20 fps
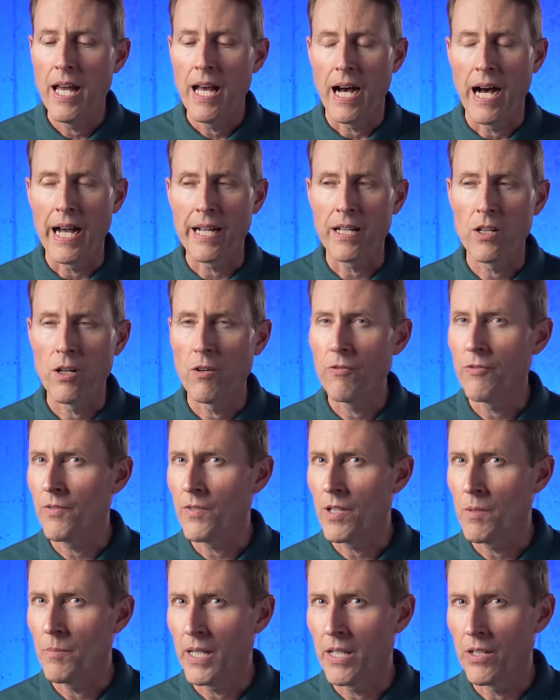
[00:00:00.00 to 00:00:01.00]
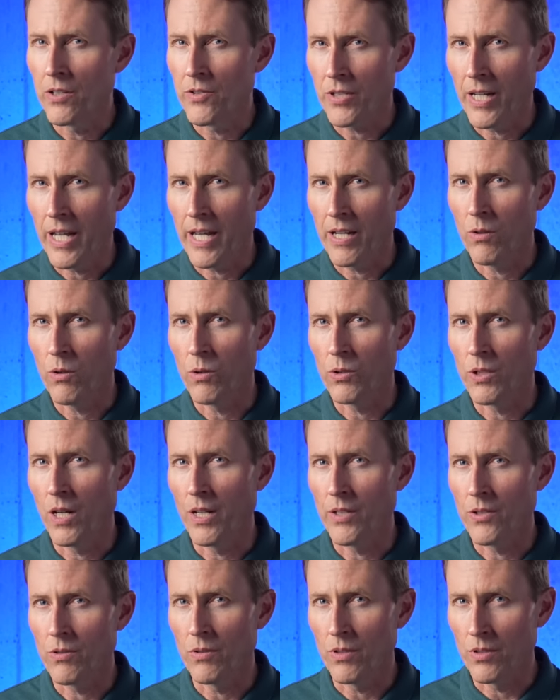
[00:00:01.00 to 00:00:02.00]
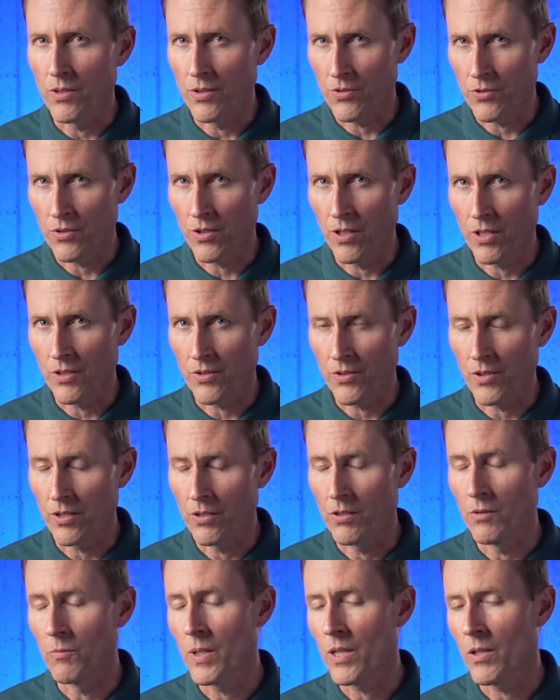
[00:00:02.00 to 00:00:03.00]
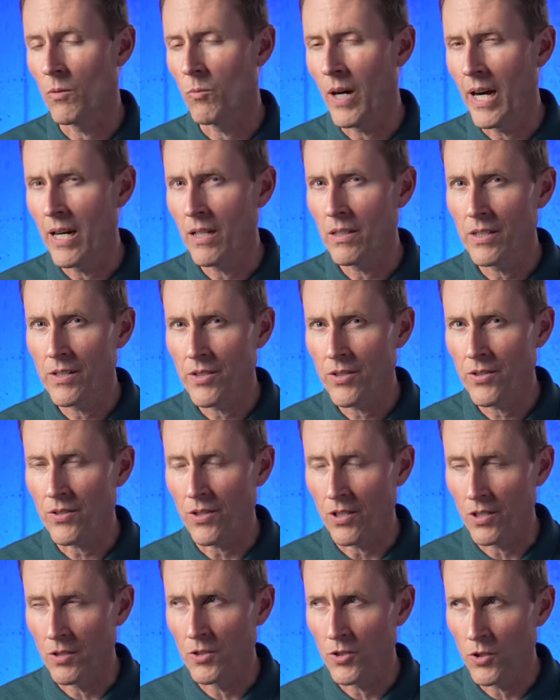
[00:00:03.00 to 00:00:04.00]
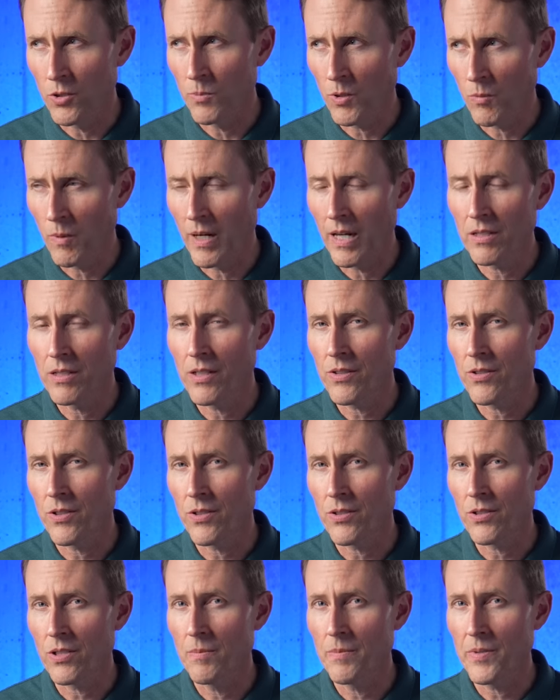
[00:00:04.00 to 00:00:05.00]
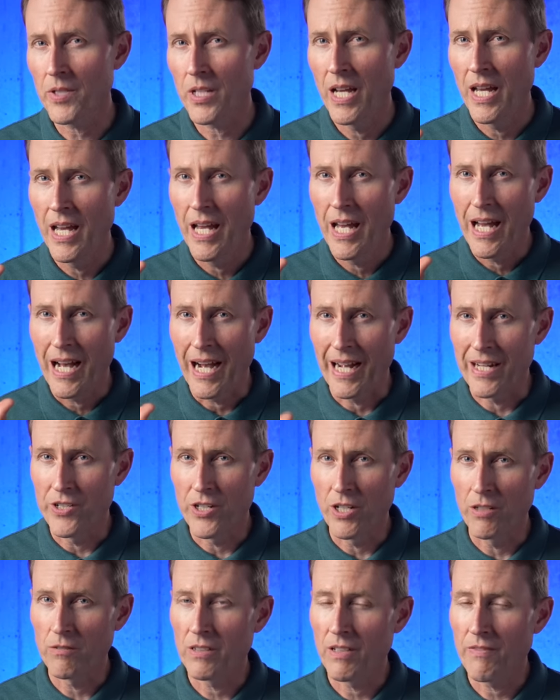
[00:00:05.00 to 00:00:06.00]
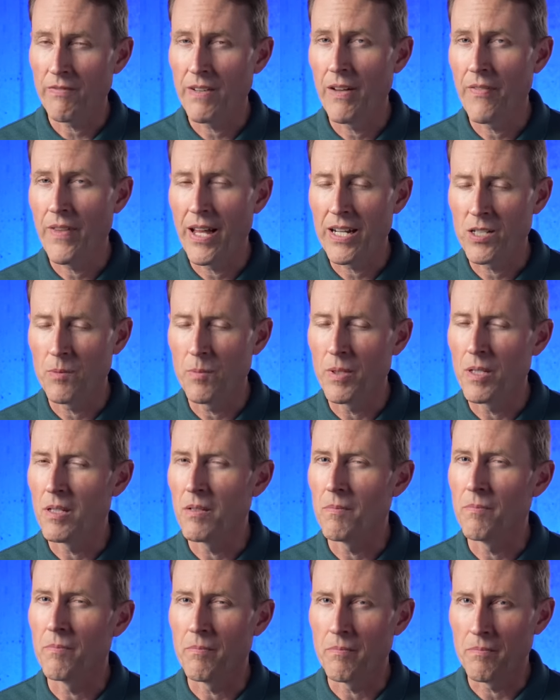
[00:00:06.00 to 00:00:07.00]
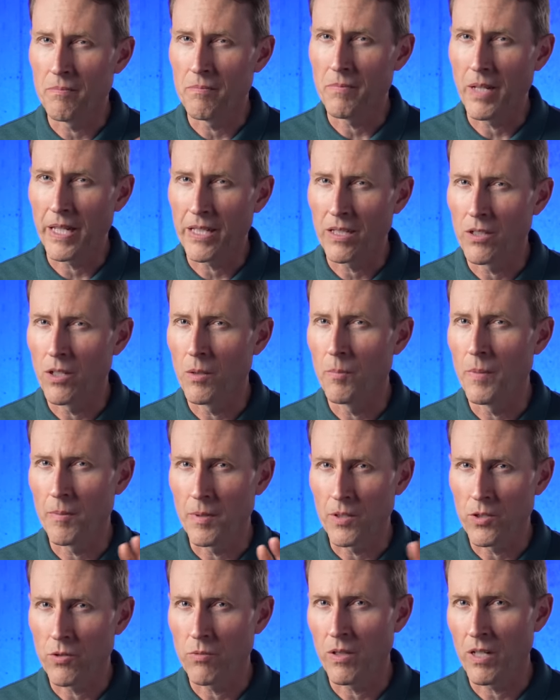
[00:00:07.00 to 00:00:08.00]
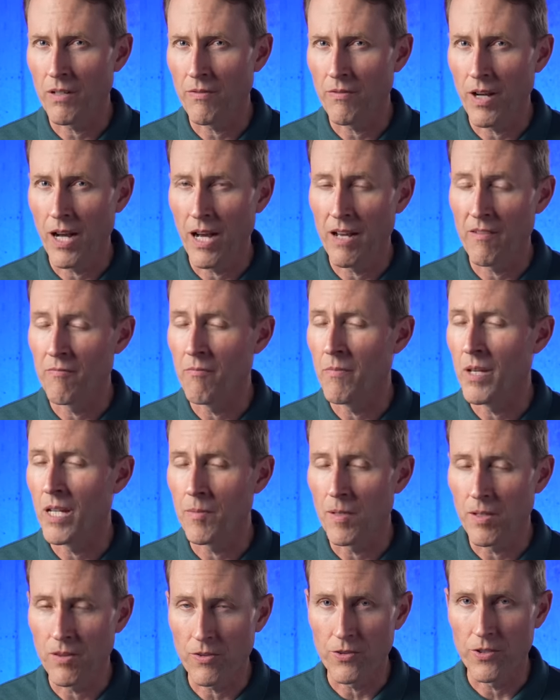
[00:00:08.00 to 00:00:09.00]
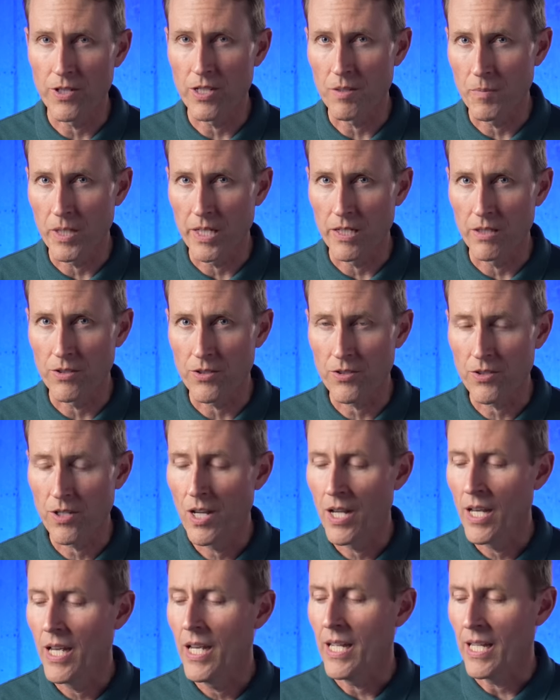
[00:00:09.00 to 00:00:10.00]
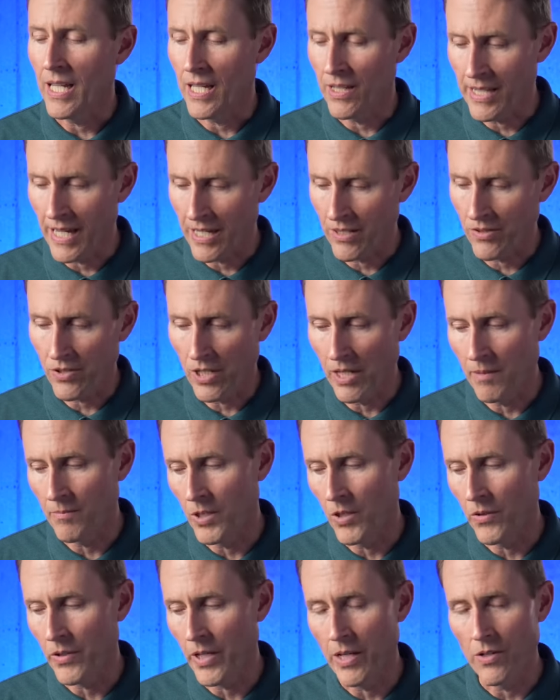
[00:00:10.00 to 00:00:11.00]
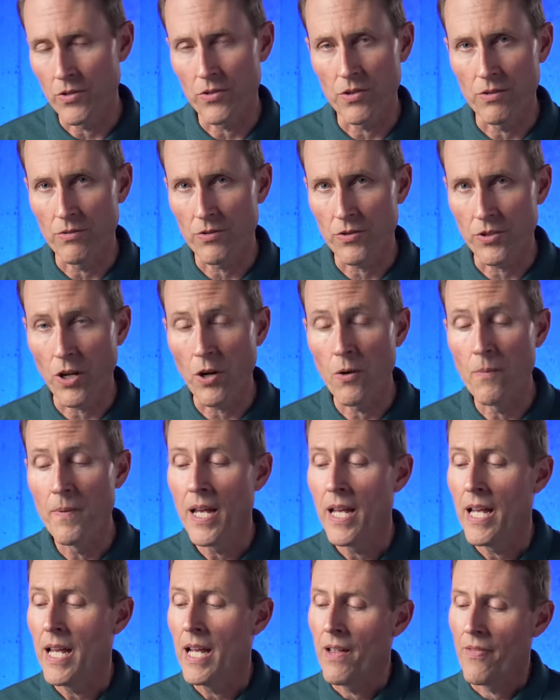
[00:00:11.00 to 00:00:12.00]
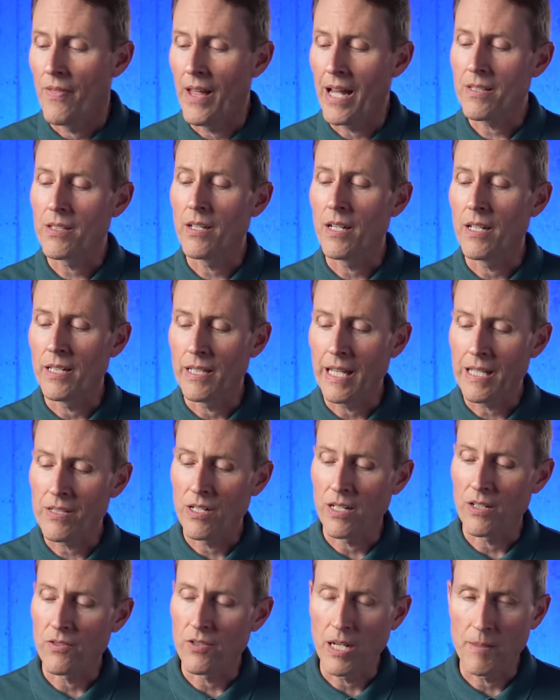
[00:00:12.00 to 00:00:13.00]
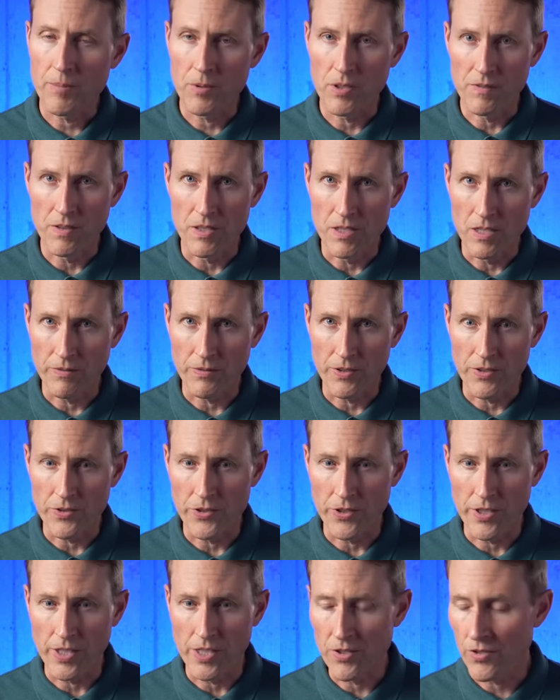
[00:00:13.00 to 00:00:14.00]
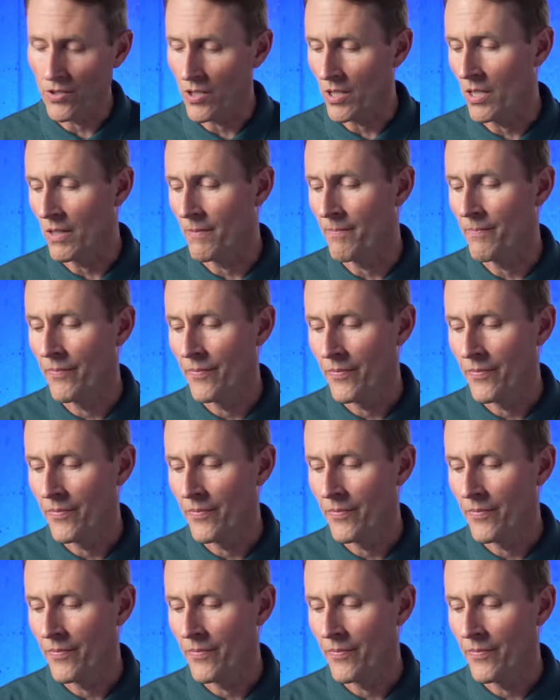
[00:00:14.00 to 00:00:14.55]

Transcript: I could go fifty meters and hold on to a good strong signal. With the wireless, the consumer wireless systems, I generally found that to be, I could go maybe twenty-five, maybe thirty meters in that same location. So that's, a, that's an example of the difference you're gonna see